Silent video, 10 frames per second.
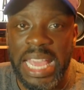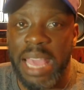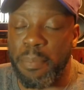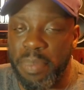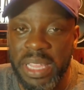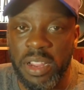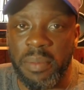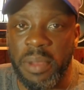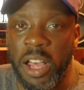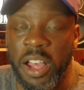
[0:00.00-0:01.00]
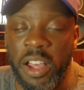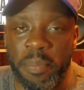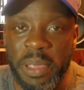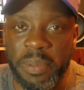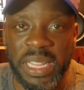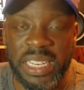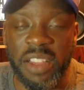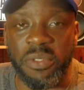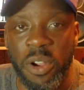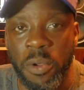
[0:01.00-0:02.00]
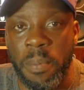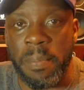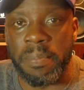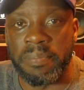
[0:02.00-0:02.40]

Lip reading: and beat up people at death row.